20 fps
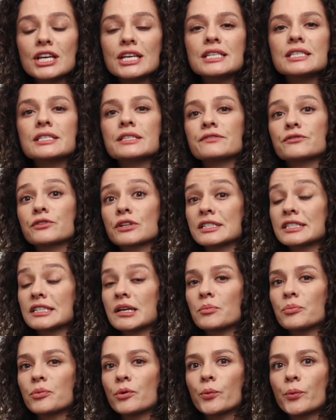is, for
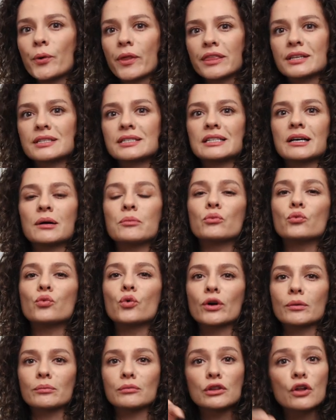example, with some
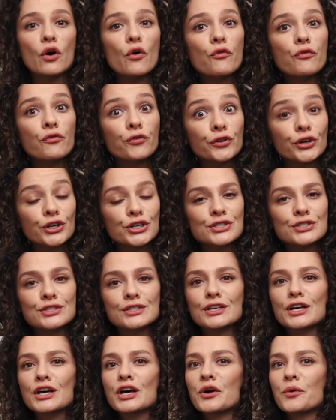warm
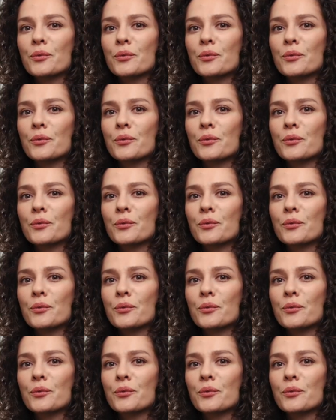loafers,